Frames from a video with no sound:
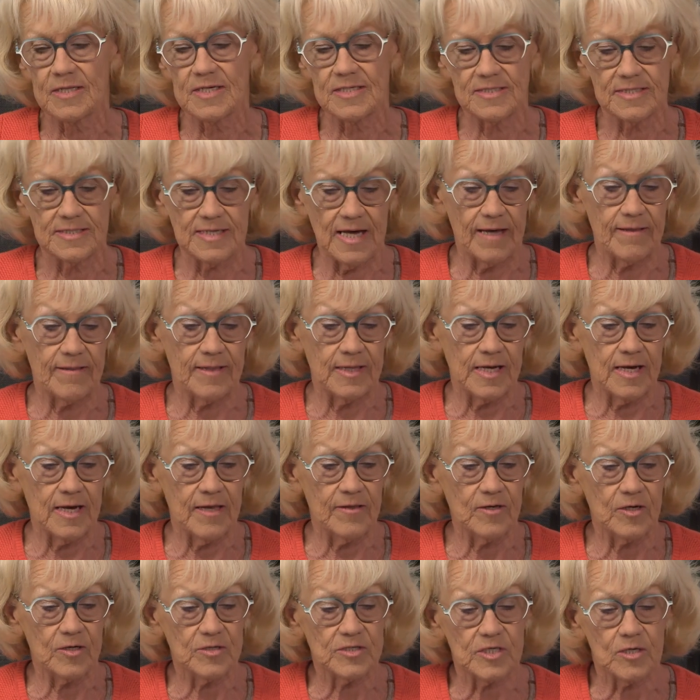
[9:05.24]
this, that, and the
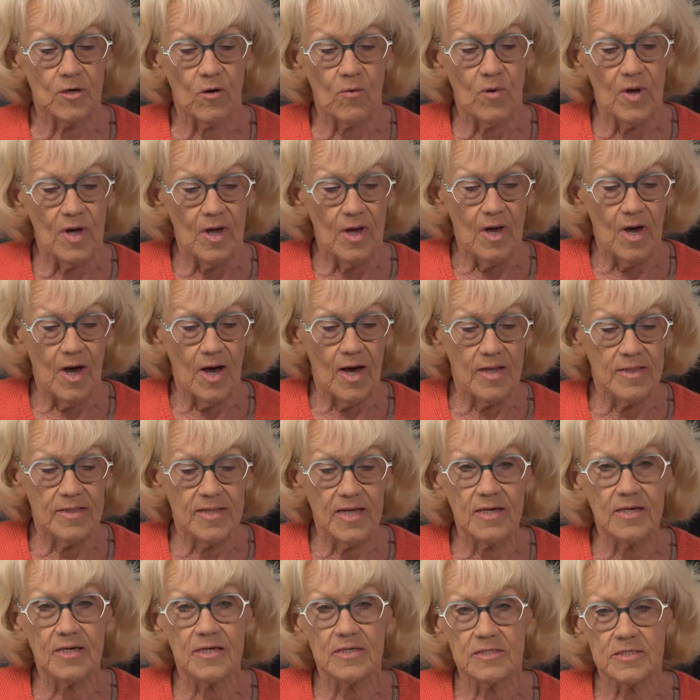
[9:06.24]
other. So I
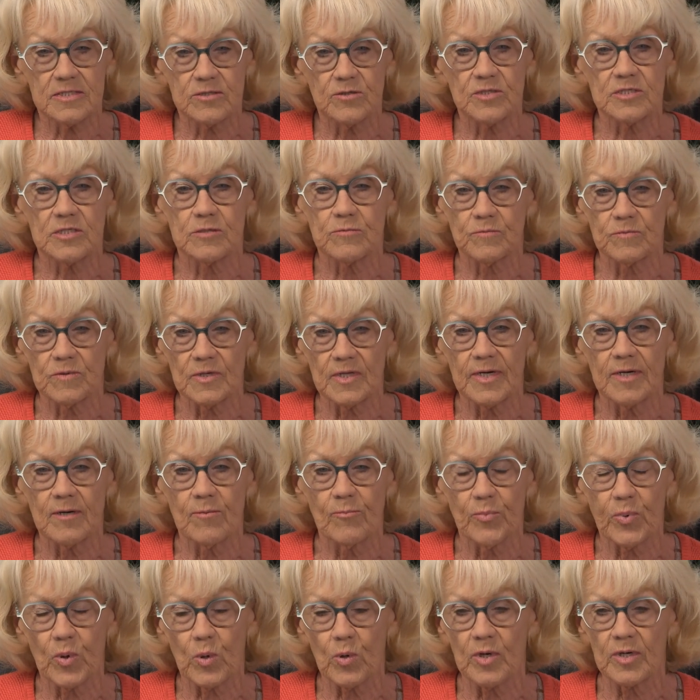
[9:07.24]
think it's just really
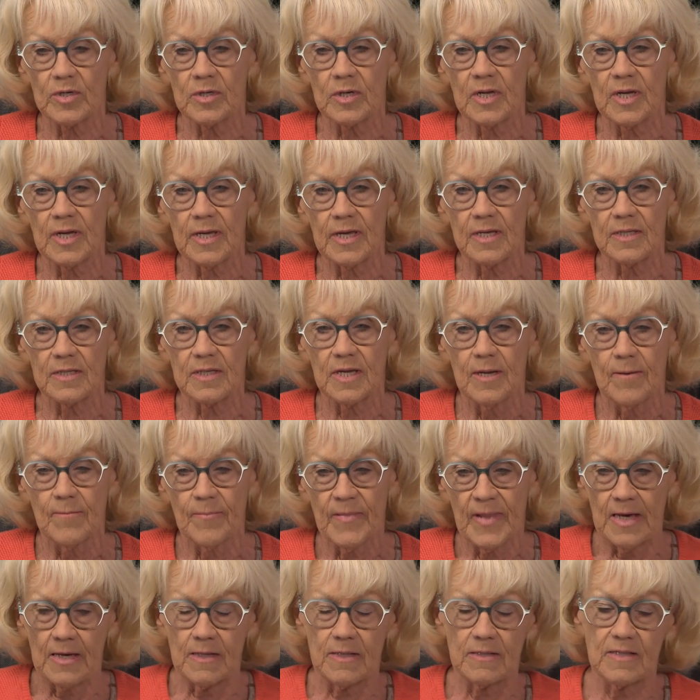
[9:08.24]
important to get
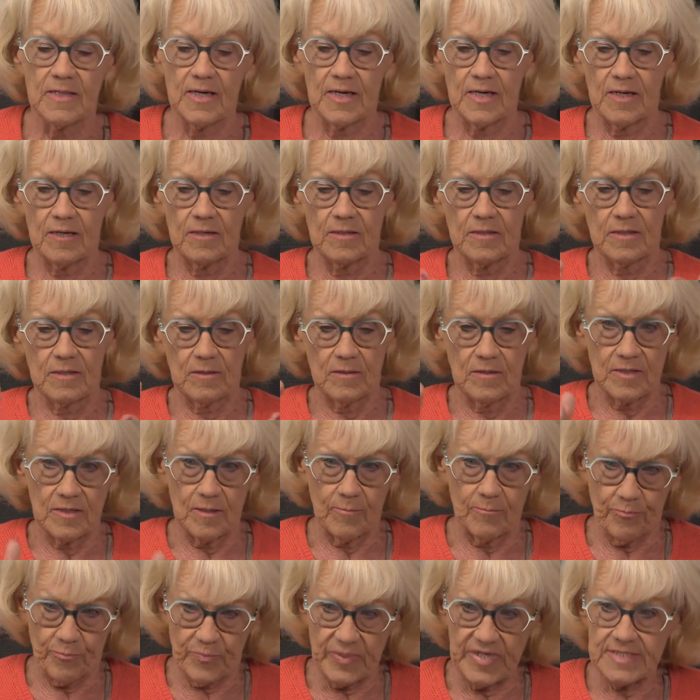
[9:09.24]
the
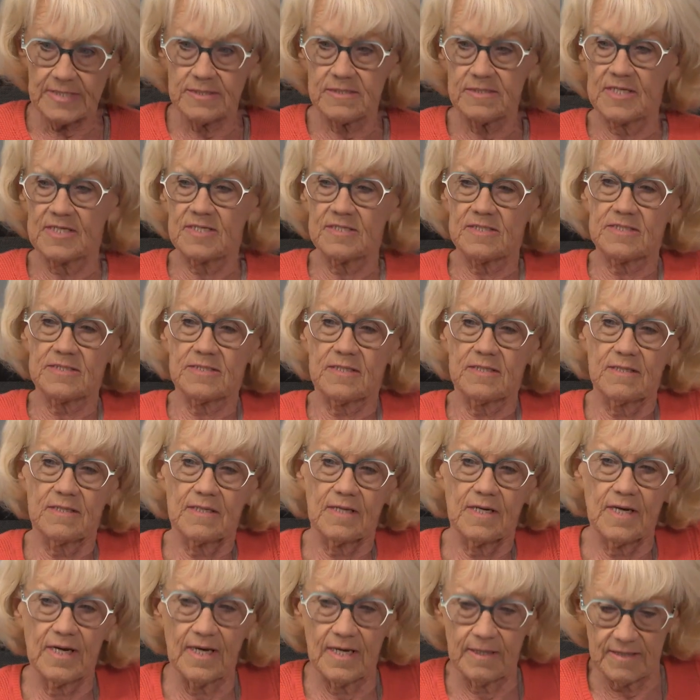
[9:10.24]
business
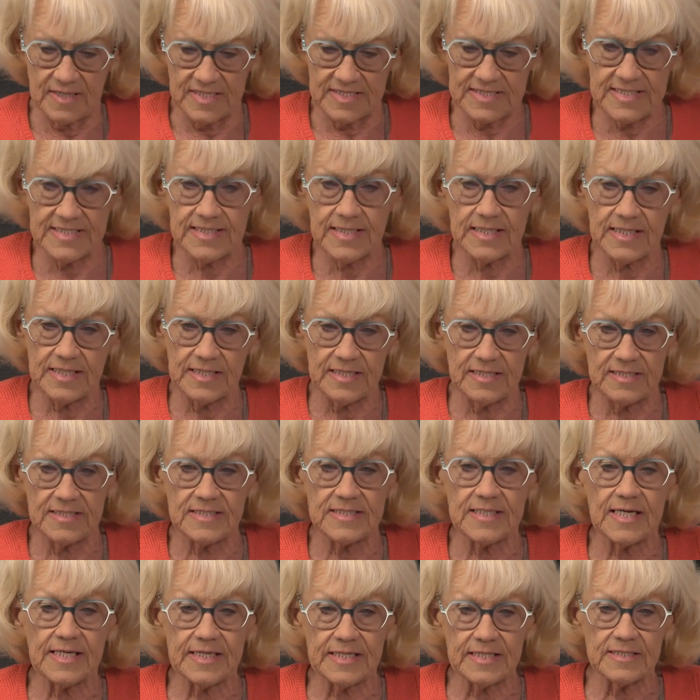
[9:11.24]
and the city
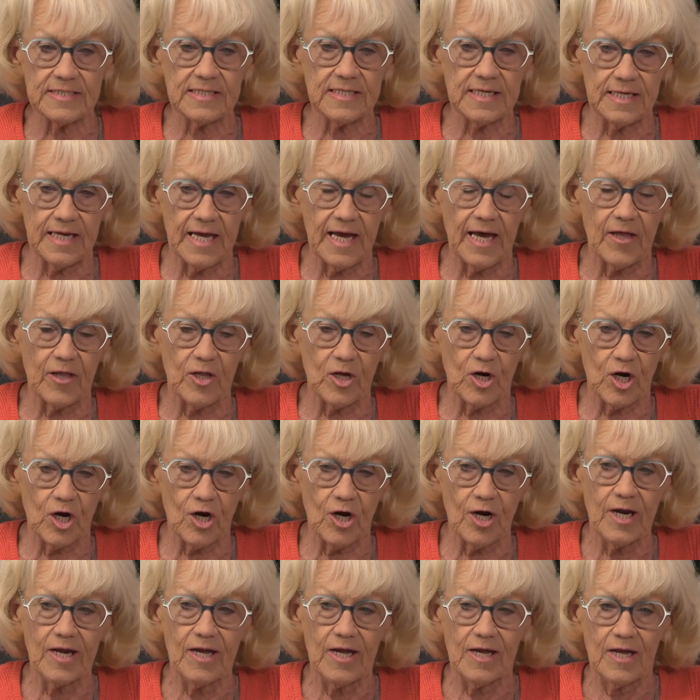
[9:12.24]
sitting
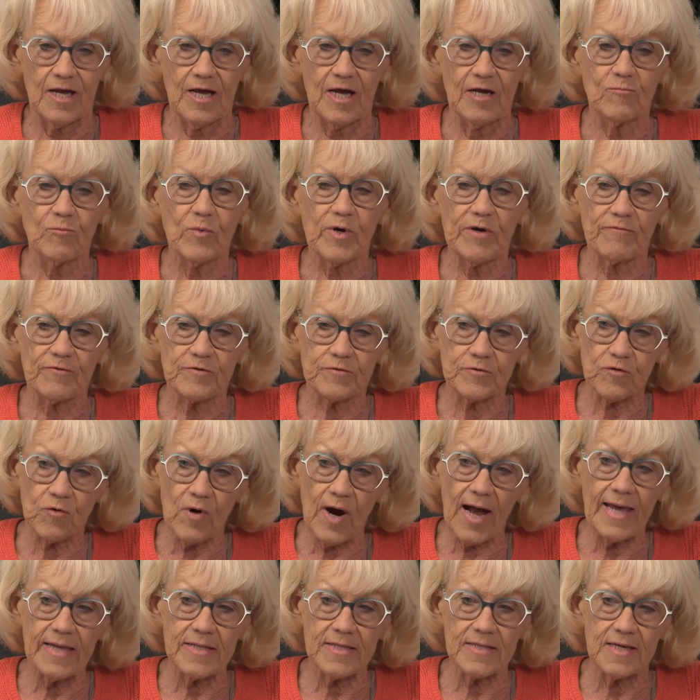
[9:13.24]
together. And we've
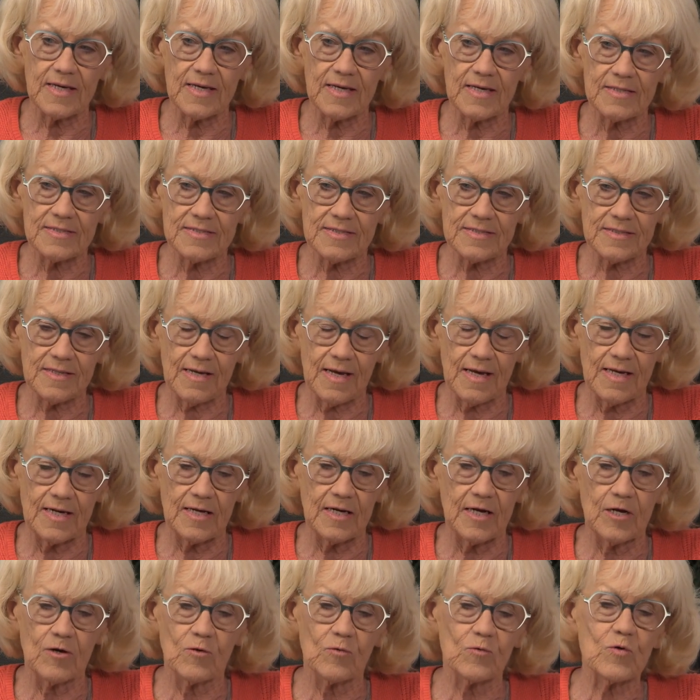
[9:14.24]
tried this,
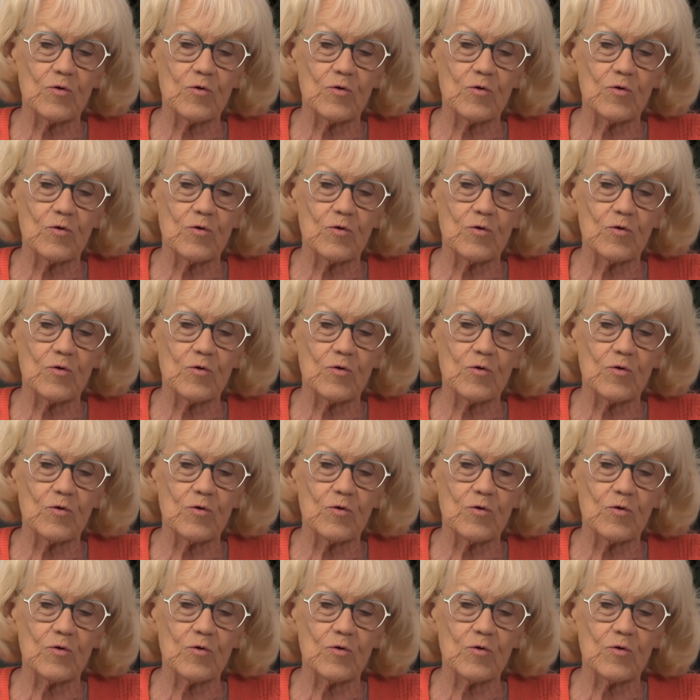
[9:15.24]
and I